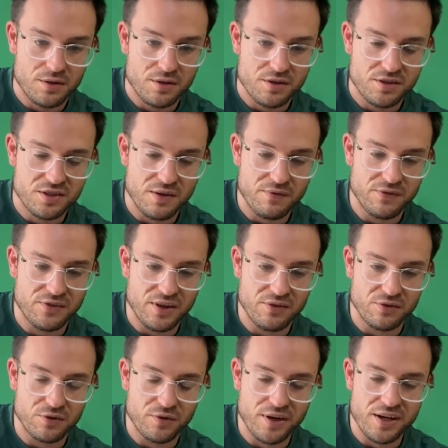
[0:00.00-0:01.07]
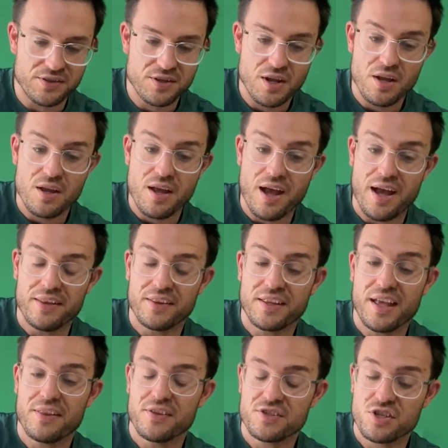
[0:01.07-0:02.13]
17 degrees. And
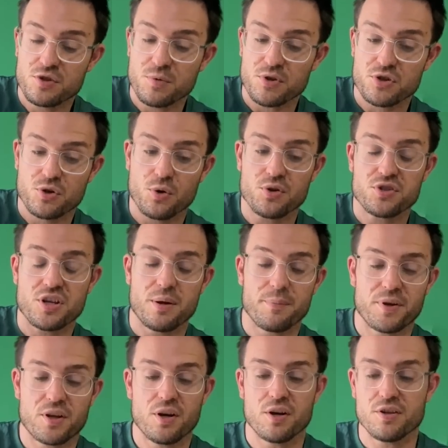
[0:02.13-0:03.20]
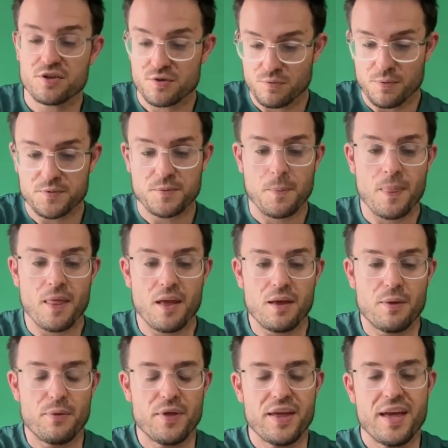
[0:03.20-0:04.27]
again, this is what's causing it. Look this, whoops.
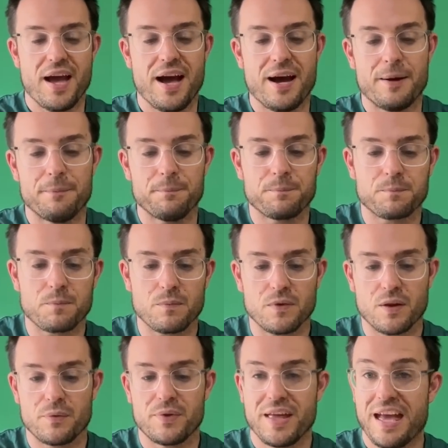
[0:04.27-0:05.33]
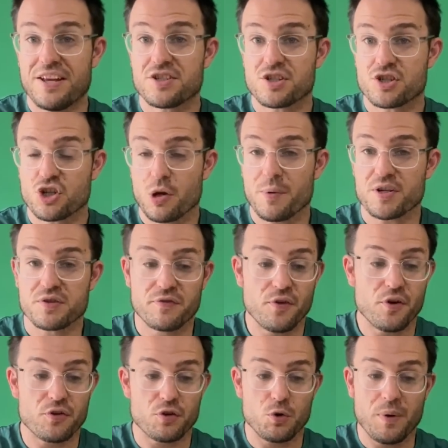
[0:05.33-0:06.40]
The, um, the edge is so much
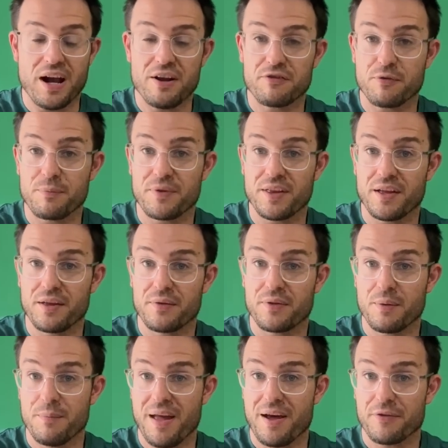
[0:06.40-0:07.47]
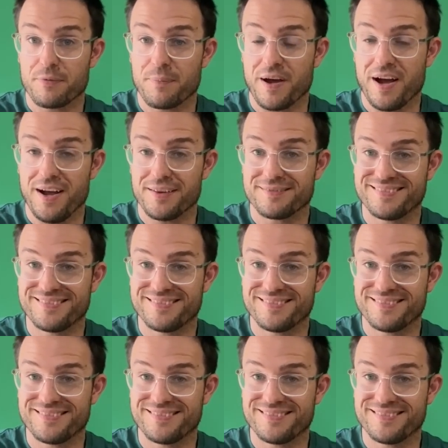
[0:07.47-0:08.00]
further away from the, the mouth part,